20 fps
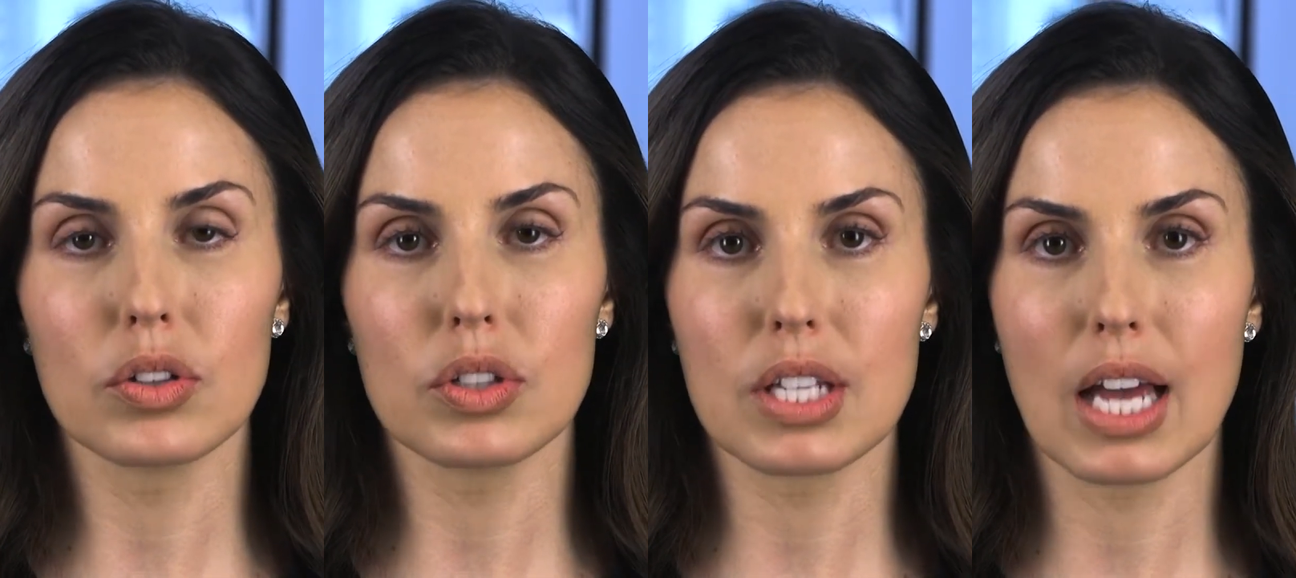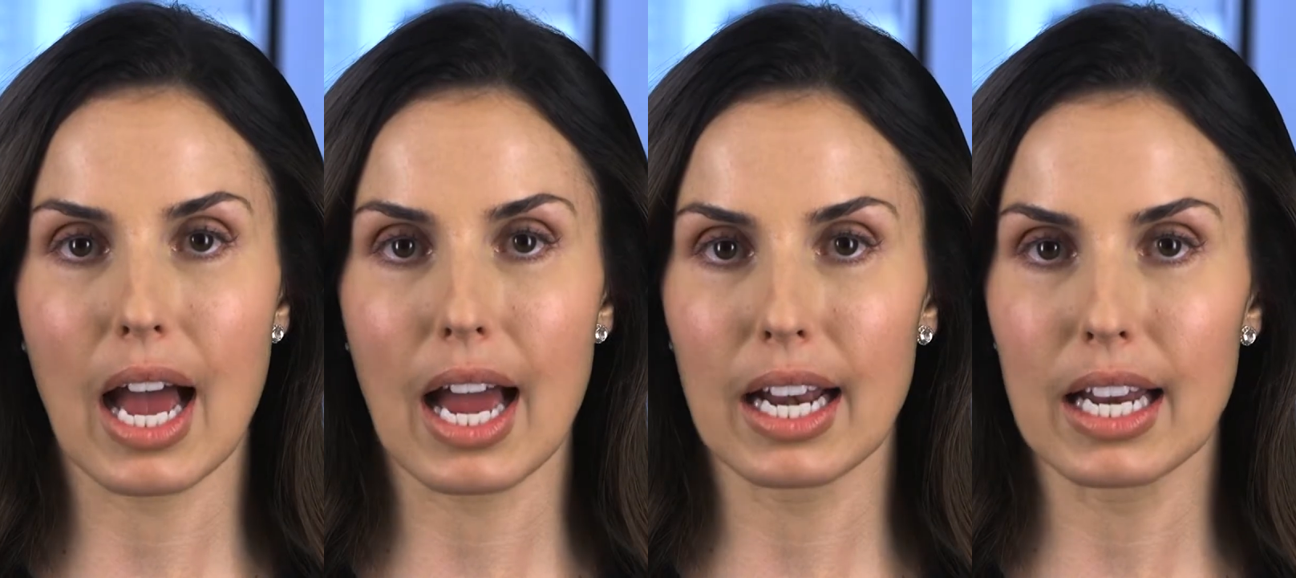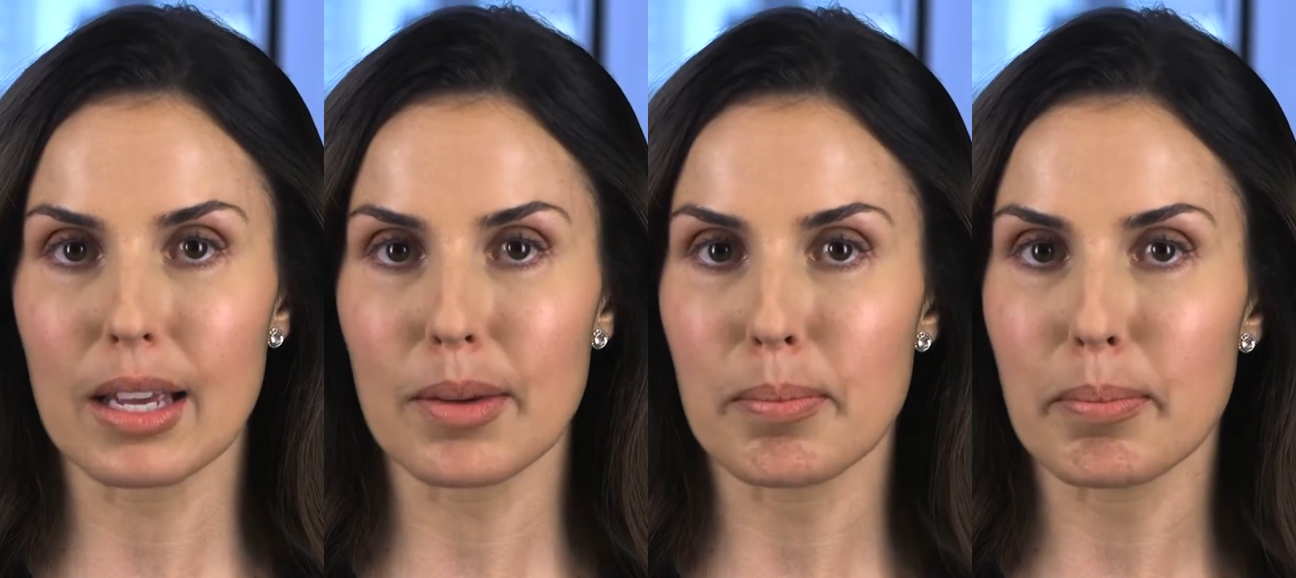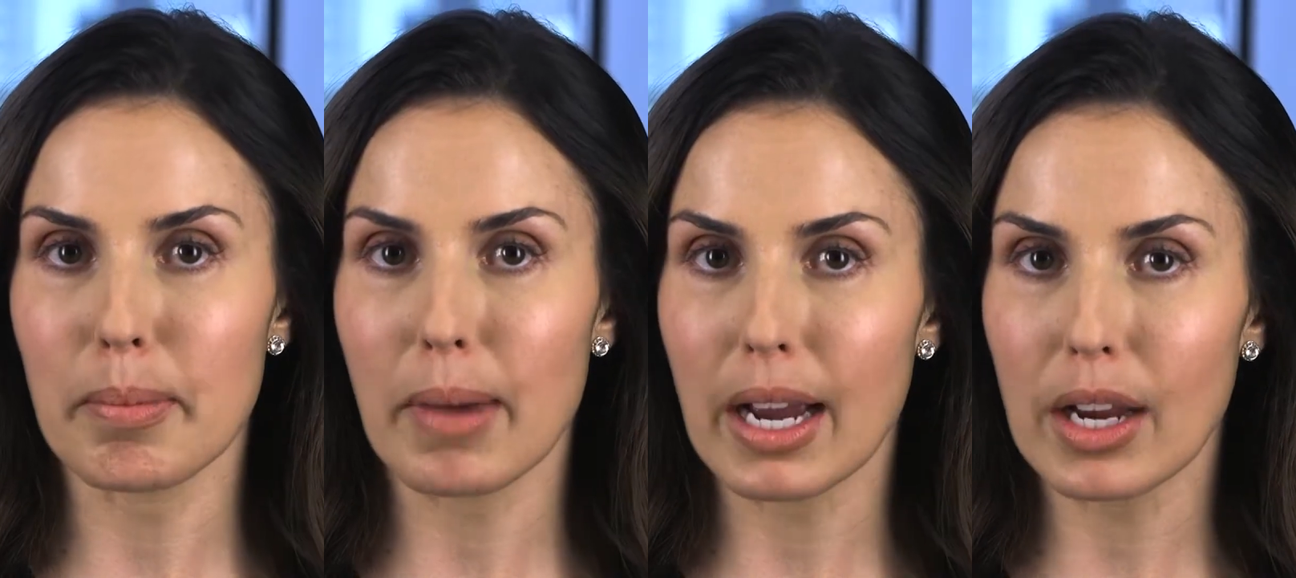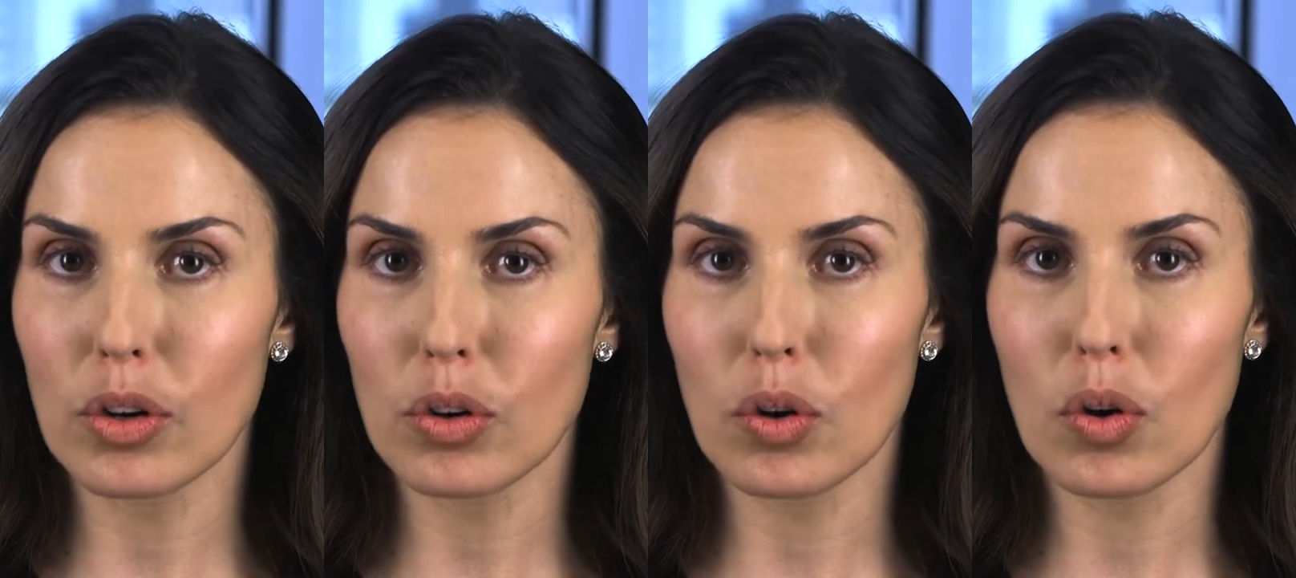tiny
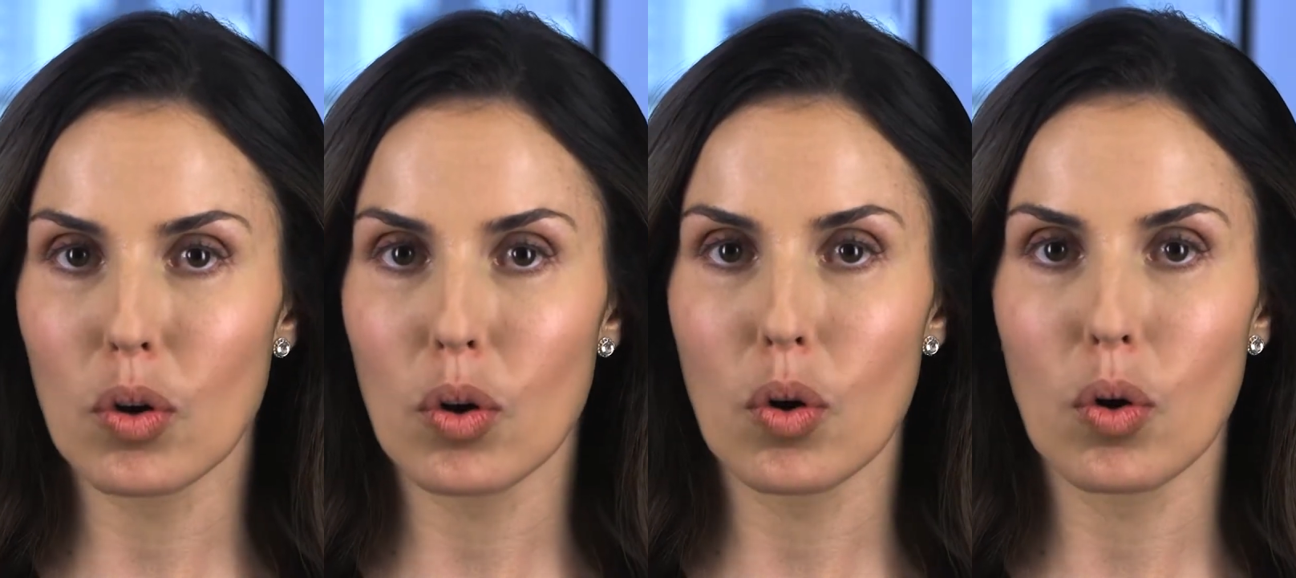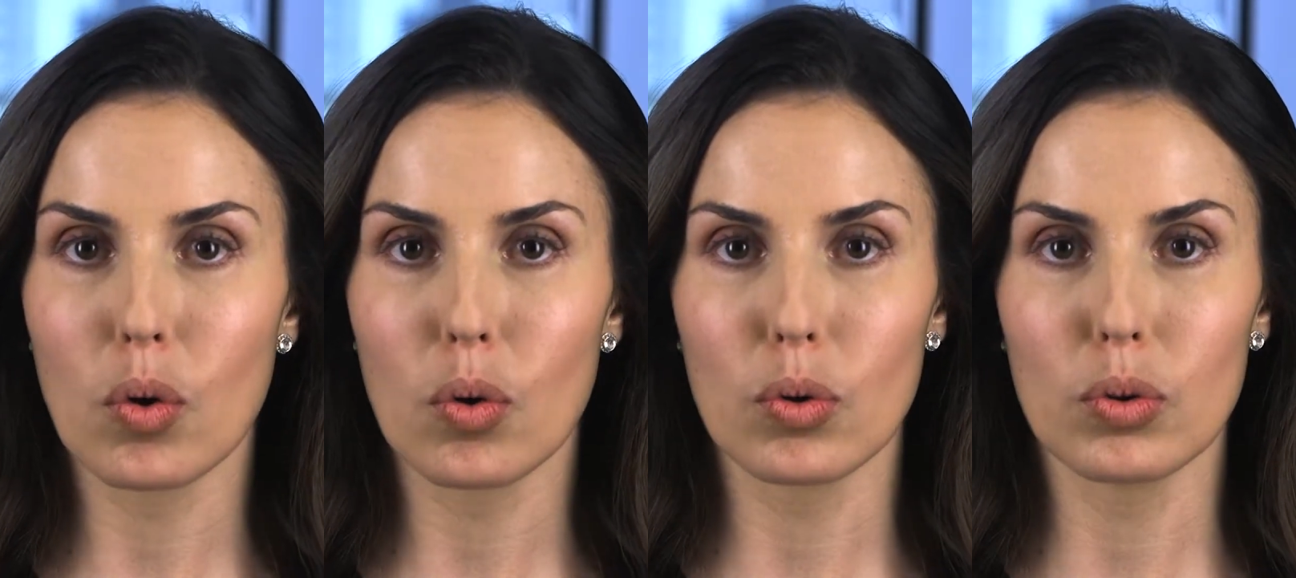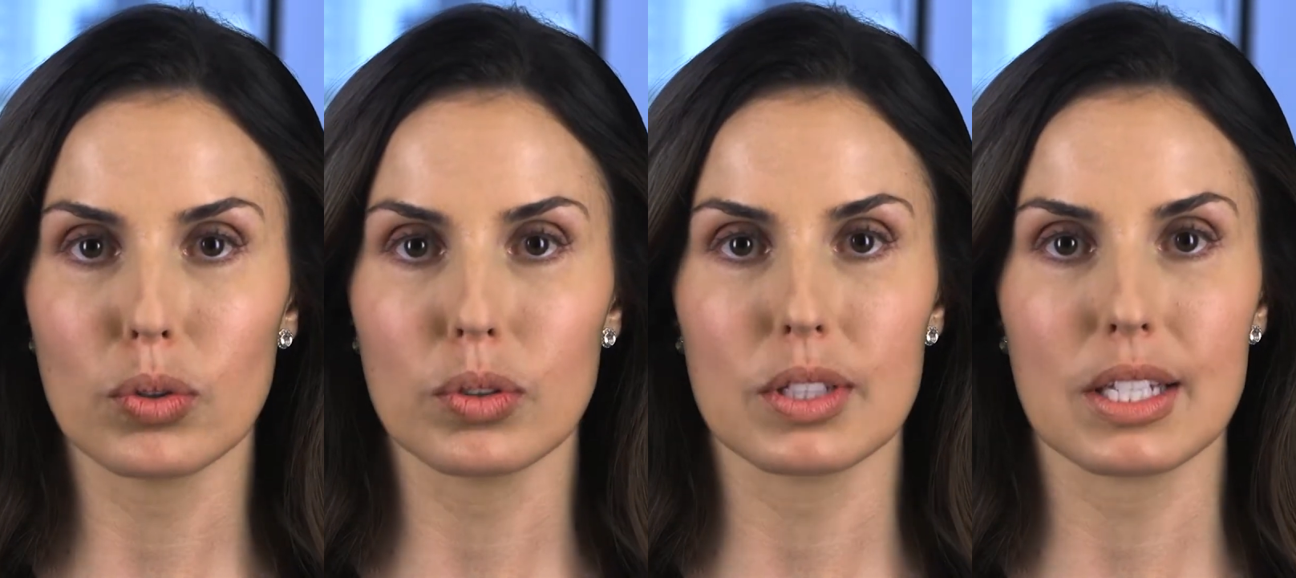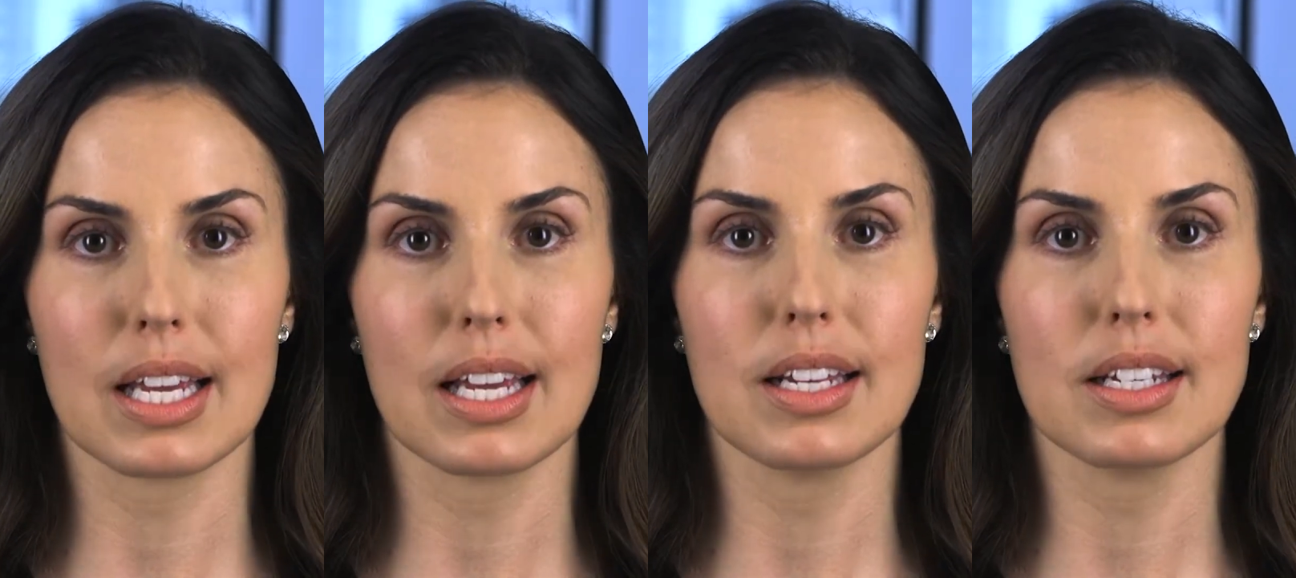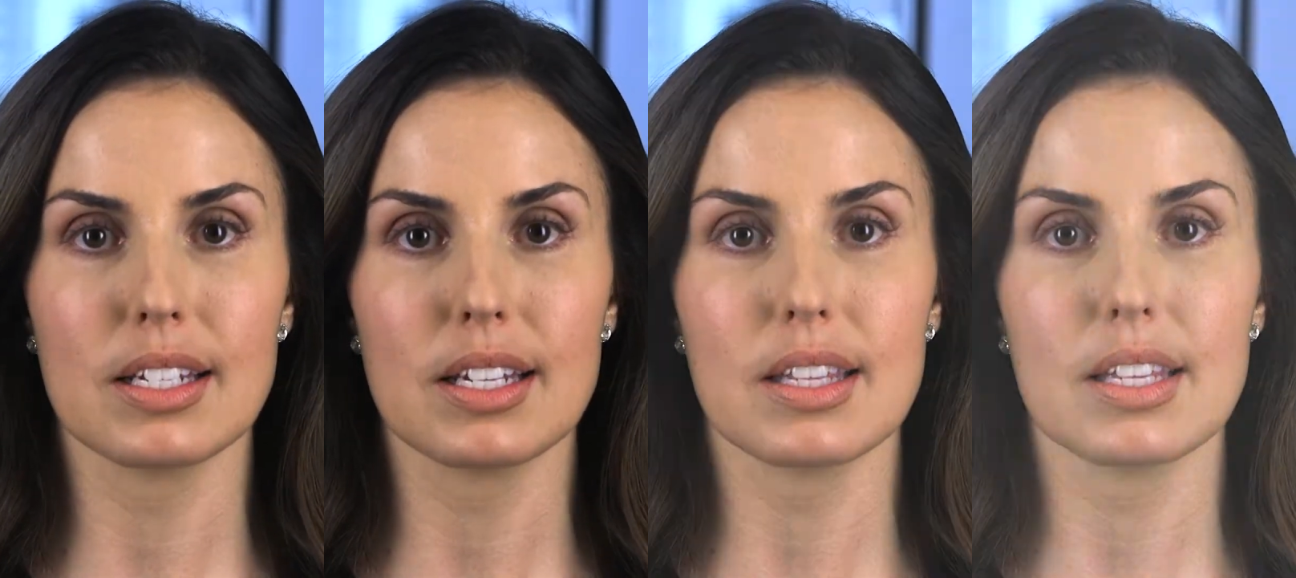micro holes
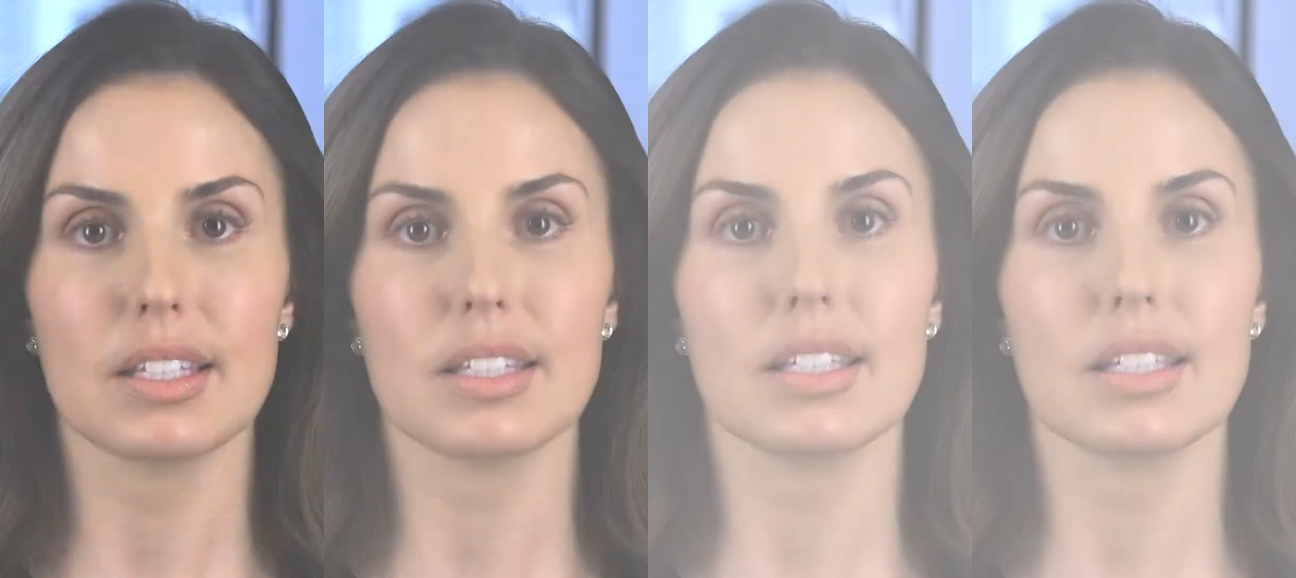into the